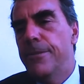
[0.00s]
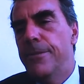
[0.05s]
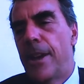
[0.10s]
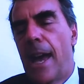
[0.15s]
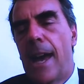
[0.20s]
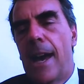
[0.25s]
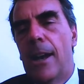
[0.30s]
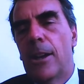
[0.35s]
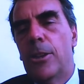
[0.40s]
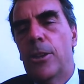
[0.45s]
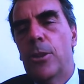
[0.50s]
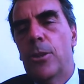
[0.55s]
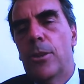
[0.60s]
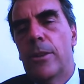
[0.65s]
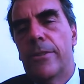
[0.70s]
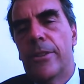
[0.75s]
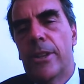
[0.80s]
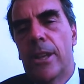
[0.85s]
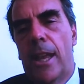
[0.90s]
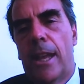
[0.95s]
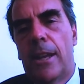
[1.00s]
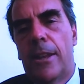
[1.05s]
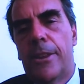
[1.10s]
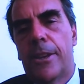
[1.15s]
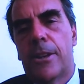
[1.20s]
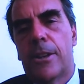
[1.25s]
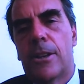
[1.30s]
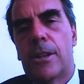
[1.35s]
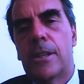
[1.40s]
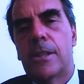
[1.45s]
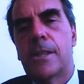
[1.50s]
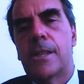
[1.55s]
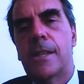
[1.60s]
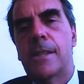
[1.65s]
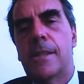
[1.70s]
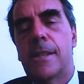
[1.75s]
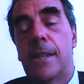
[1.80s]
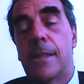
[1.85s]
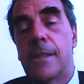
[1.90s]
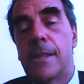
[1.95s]
value of a lot of the
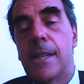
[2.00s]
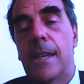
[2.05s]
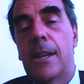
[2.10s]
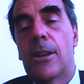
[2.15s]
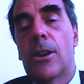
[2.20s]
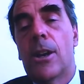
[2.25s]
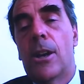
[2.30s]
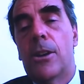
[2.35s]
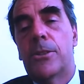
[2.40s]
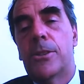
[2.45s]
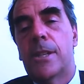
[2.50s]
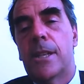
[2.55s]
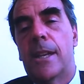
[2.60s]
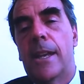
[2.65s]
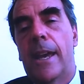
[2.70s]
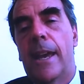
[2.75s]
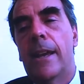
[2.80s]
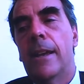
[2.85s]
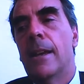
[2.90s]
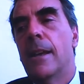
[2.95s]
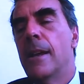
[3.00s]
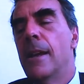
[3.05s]
currencies is zero today.